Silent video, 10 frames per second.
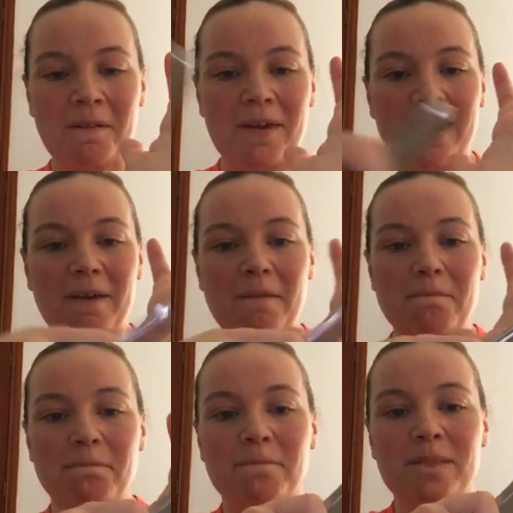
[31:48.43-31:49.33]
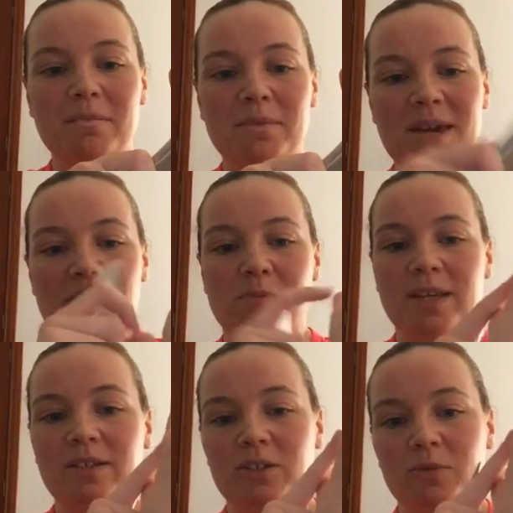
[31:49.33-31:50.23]
But yeah, you're
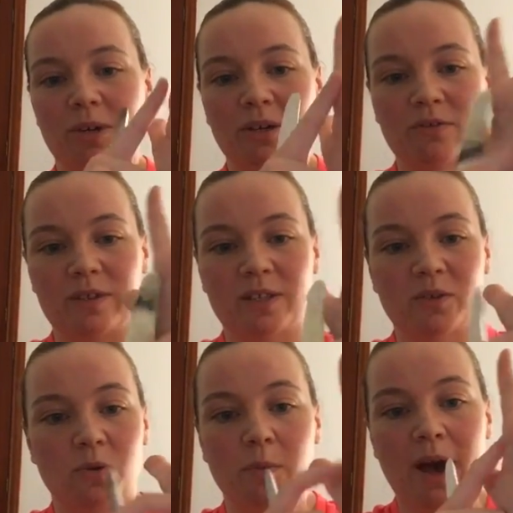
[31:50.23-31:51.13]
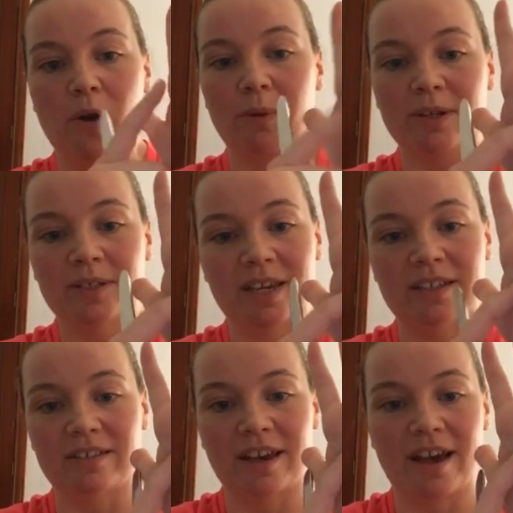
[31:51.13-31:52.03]
basically just working over this whole palmar side
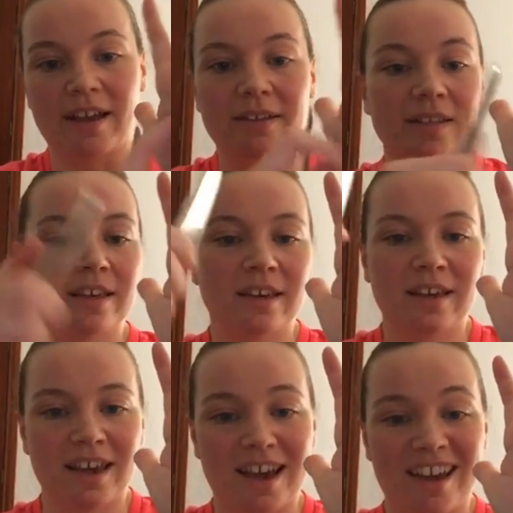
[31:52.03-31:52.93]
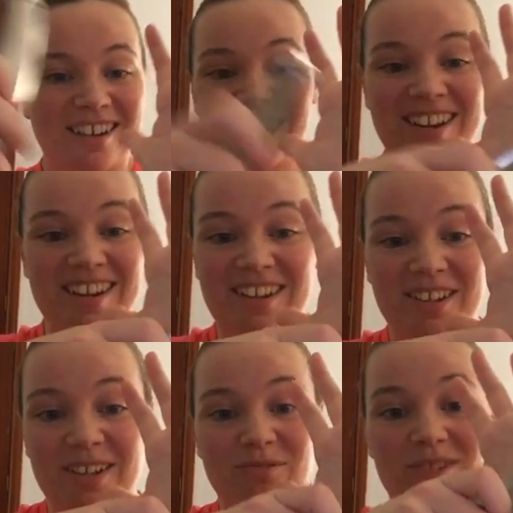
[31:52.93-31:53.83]
of the hand, and
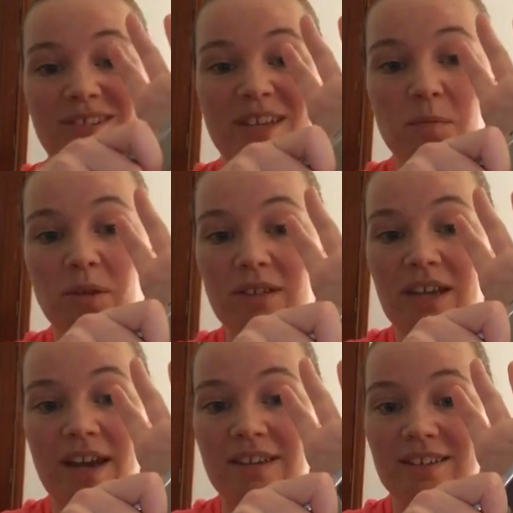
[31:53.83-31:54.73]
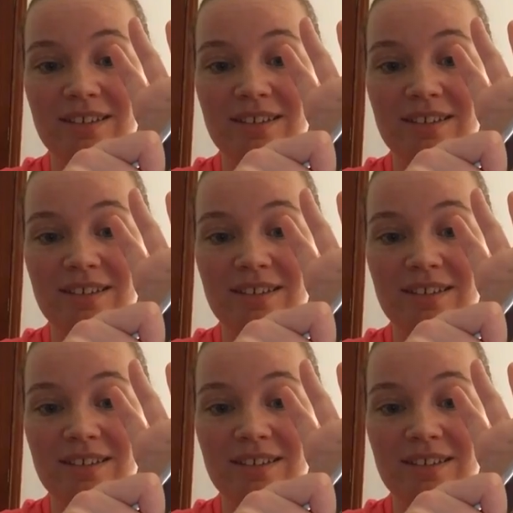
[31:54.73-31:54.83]
it's really like peeling tatties.